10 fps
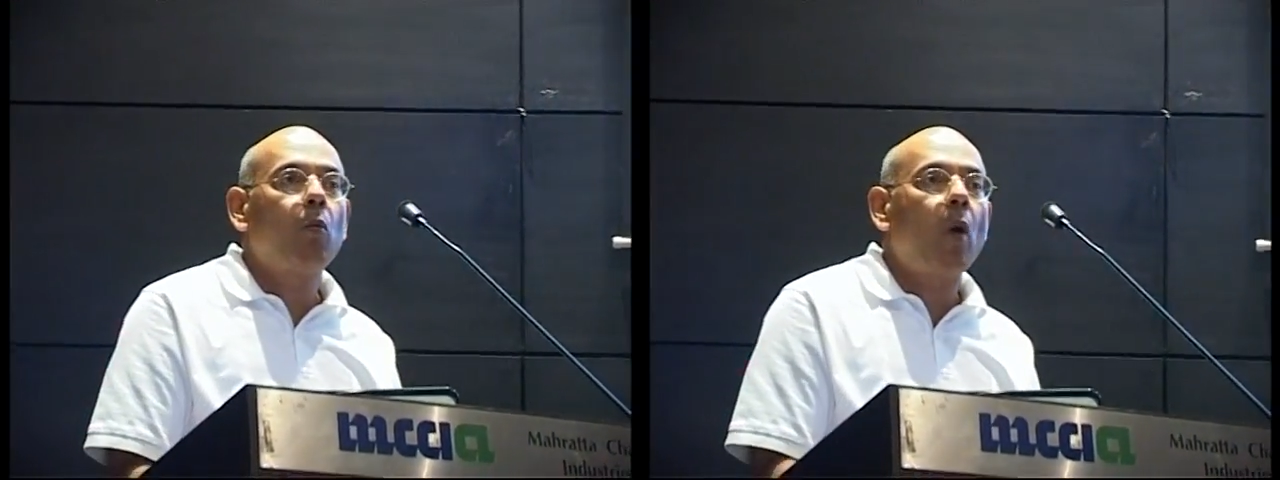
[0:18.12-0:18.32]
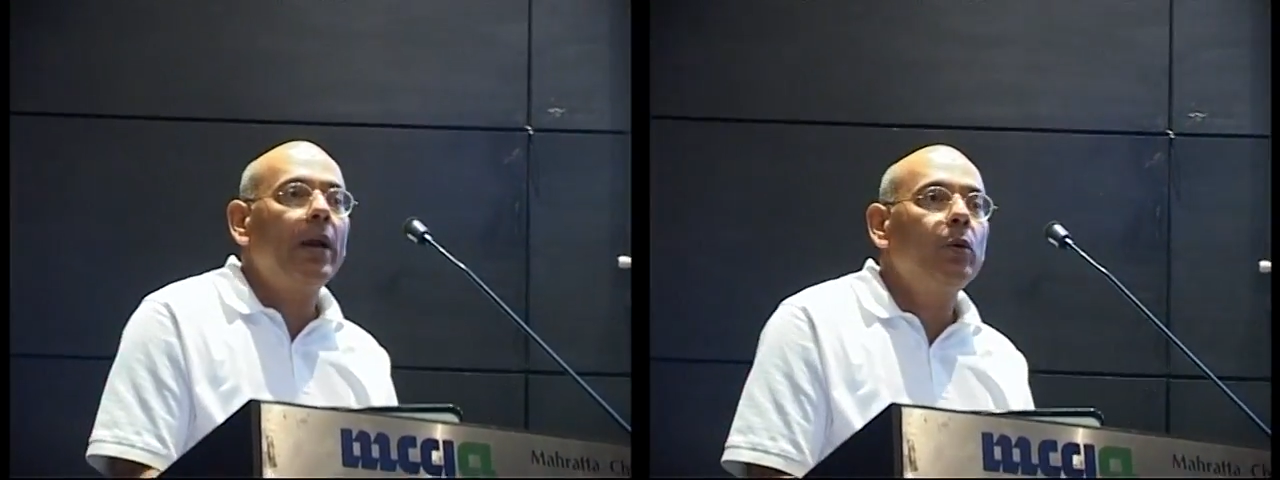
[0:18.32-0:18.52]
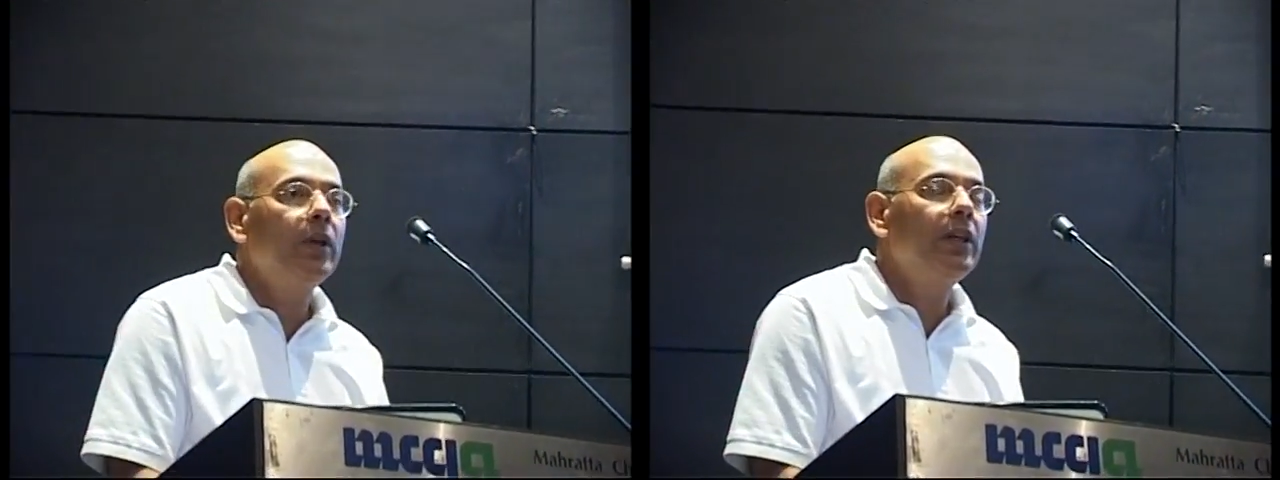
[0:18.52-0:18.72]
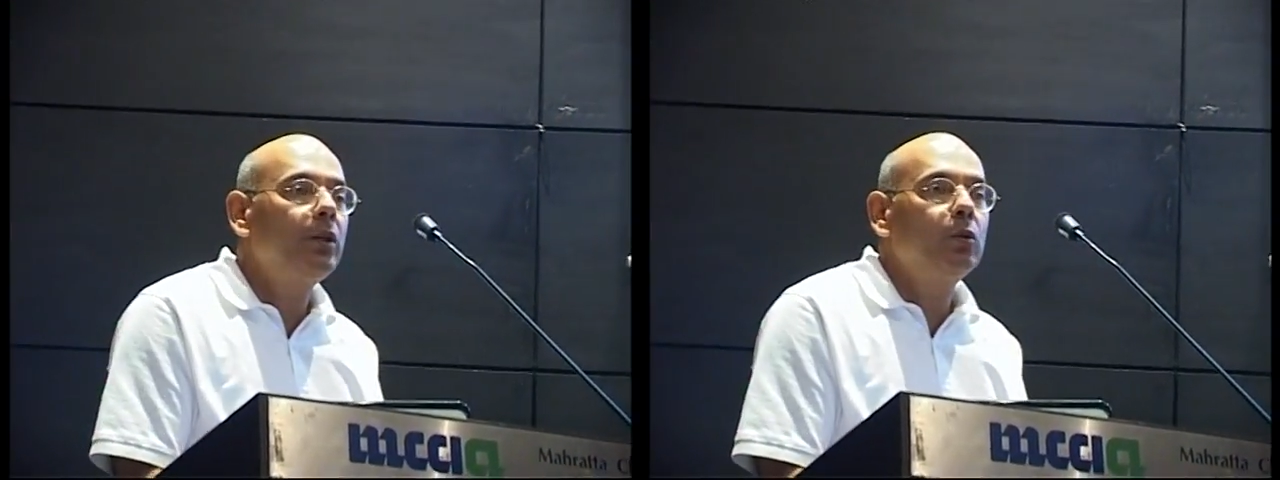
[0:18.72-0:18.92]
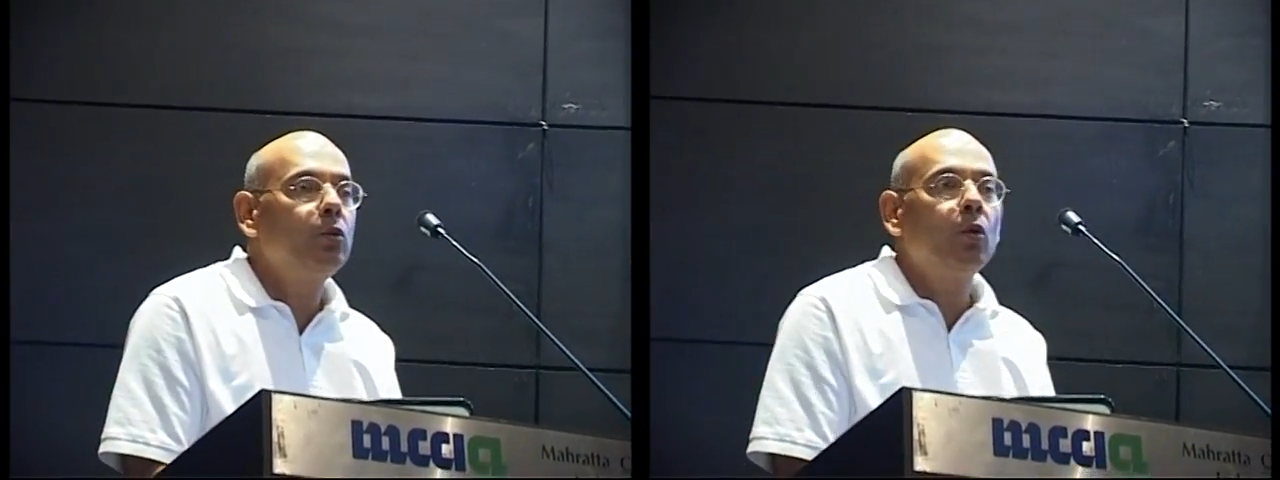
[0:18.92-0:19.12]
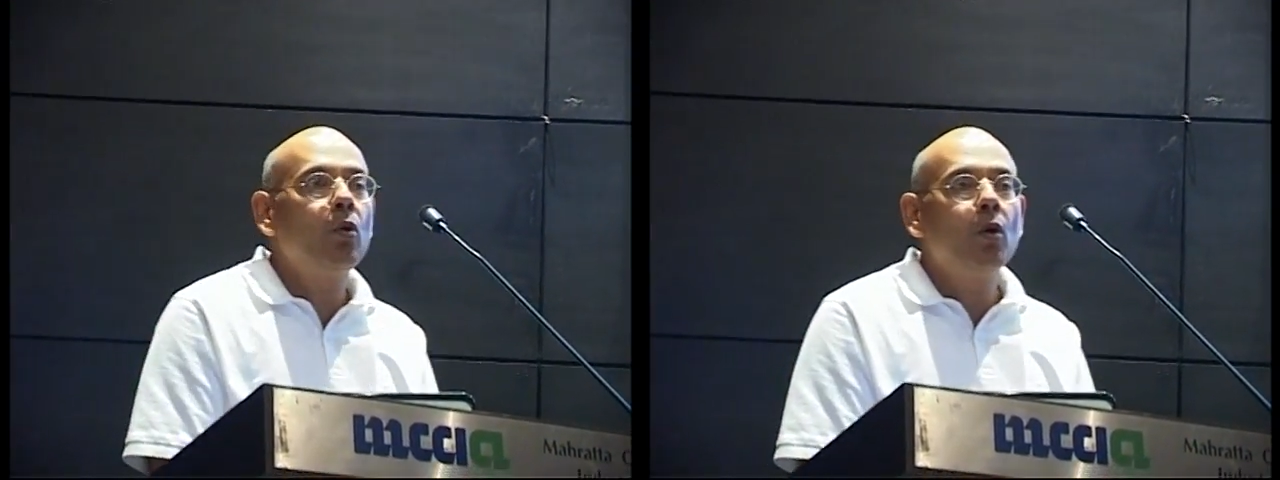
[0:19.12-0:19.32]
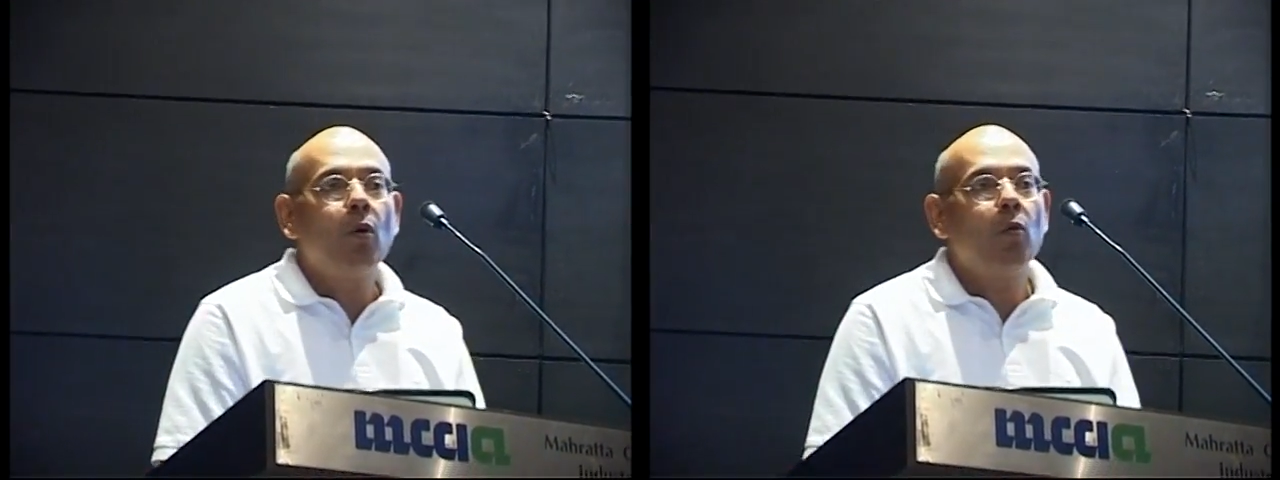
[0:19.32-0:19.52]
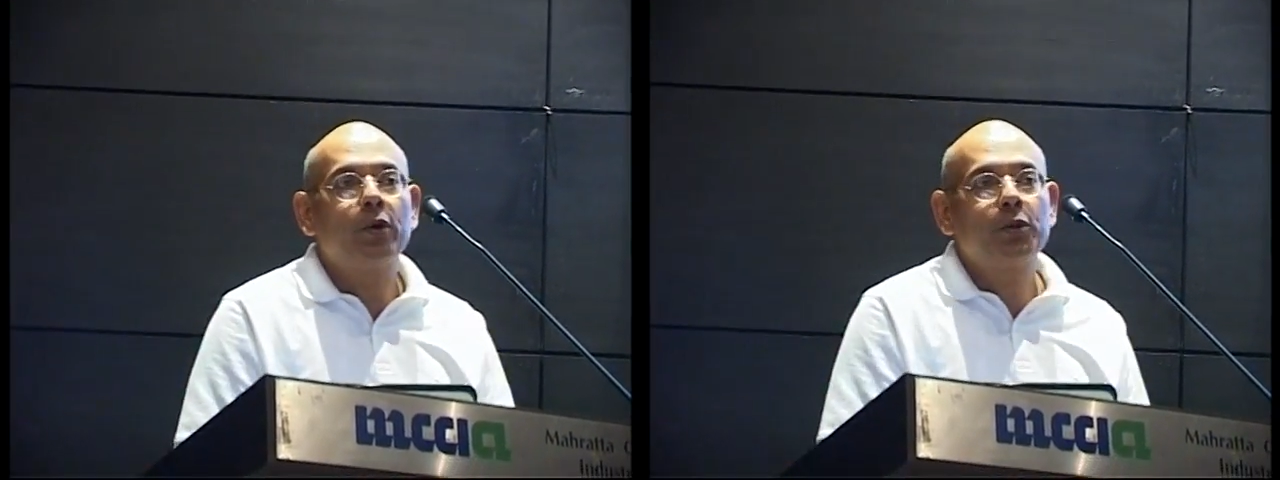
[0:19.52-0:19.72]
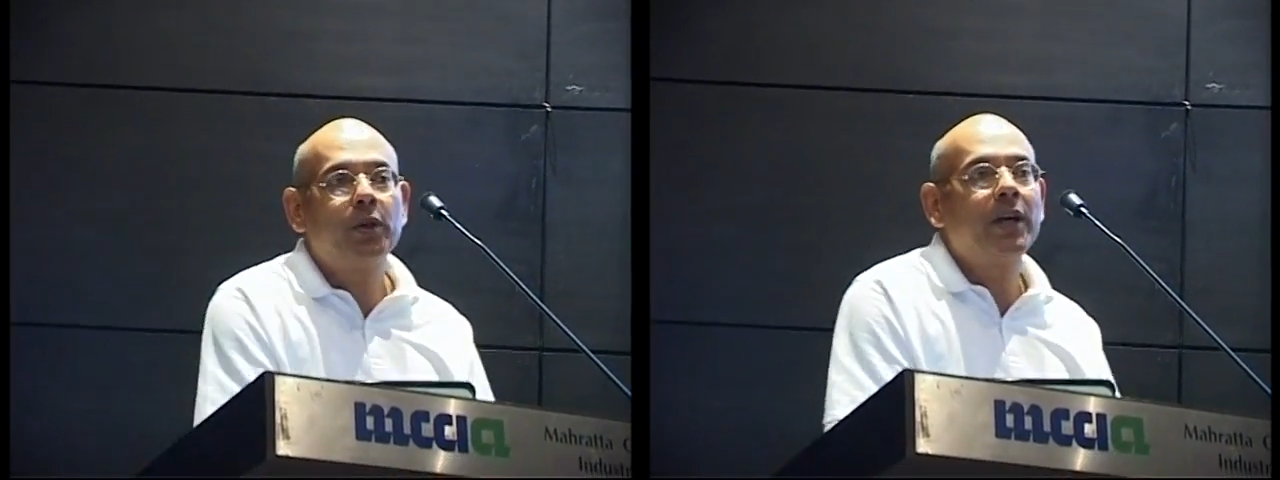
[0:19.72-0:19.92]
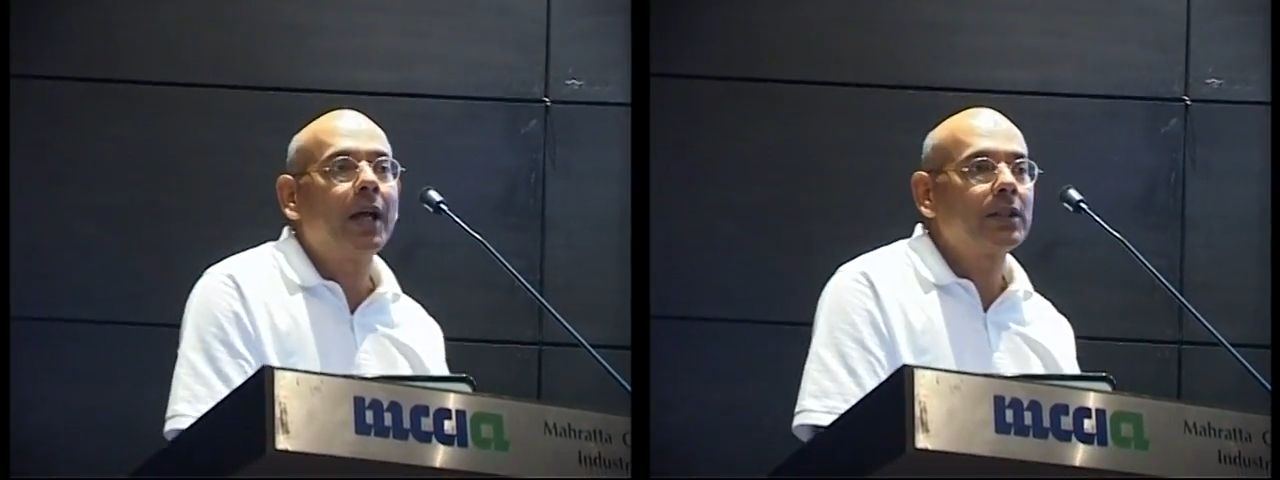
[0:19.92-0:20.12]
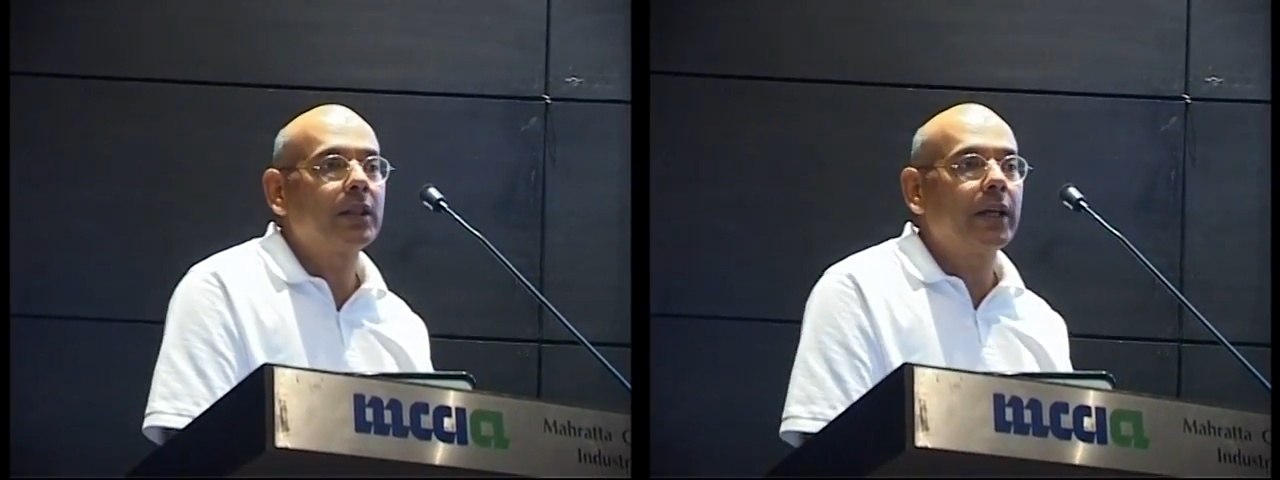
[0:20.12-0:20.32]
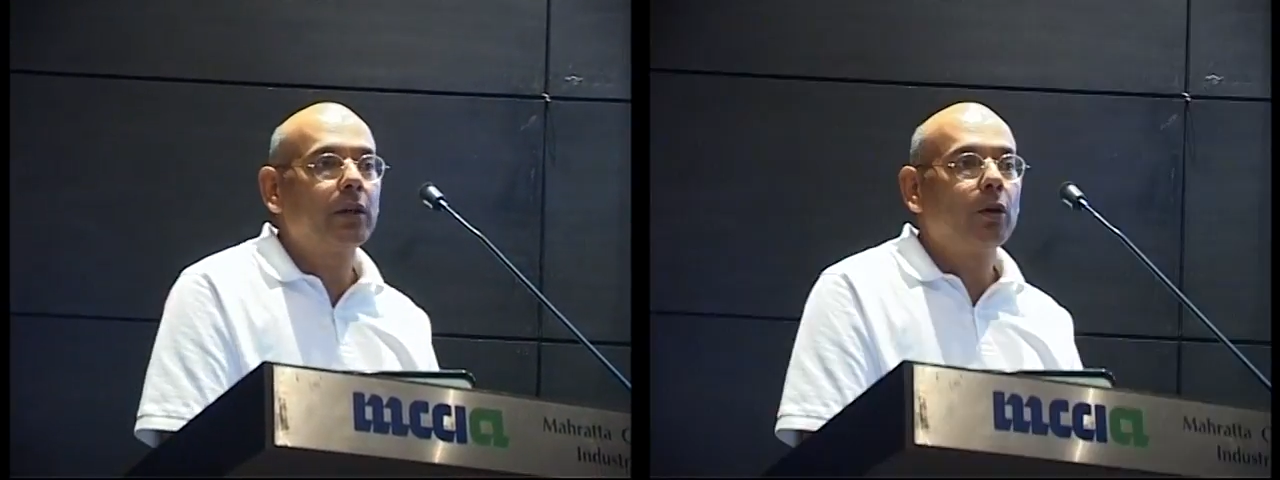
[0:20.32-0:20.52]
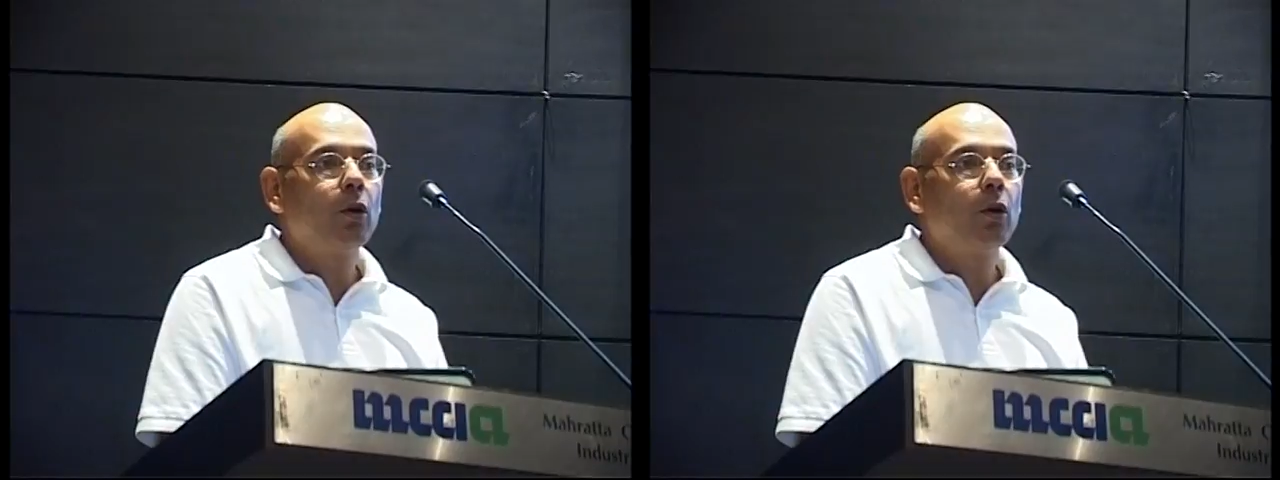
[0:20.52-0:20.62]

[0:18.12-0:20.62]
Why do I need to know what you did last night?